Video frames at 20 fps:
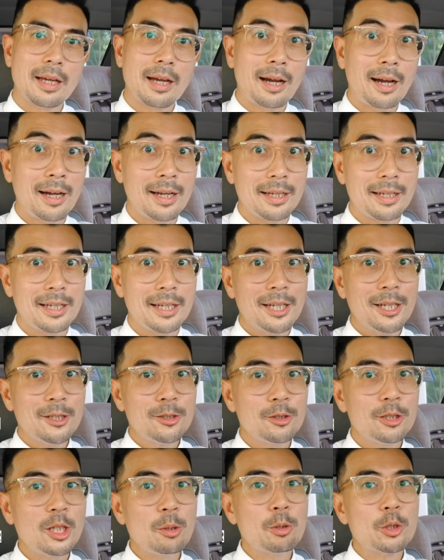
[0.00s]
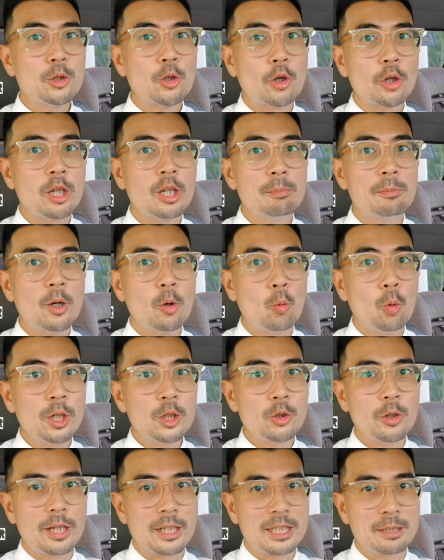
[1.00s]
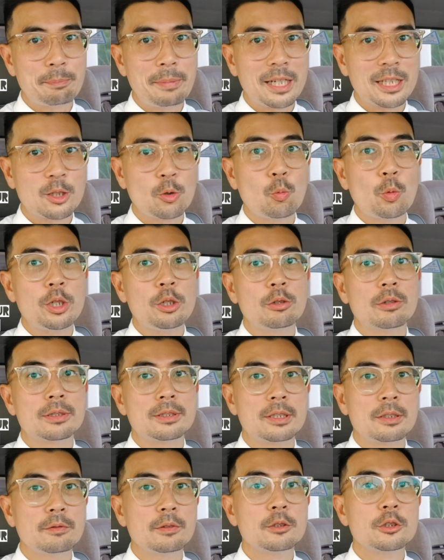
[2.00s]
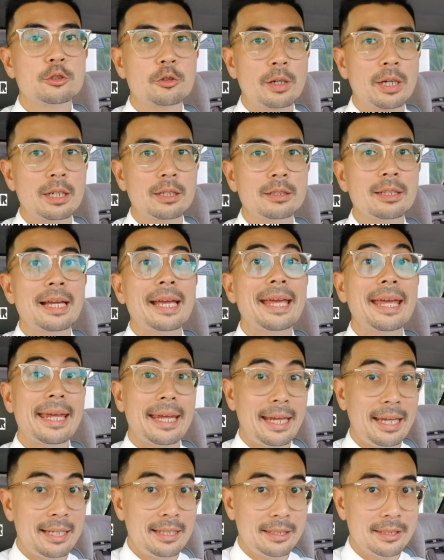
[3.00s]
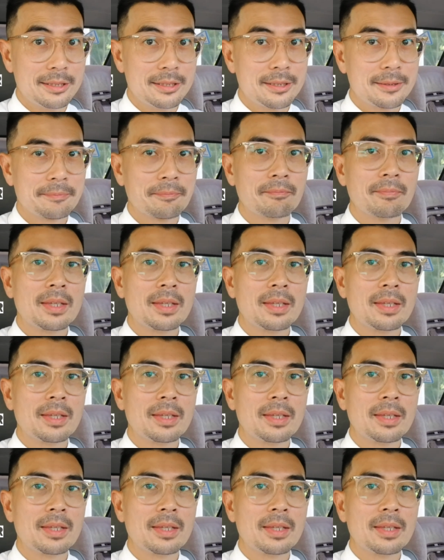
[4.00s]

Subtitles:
Hi, today we're talking about what to expect when your civil trial ends.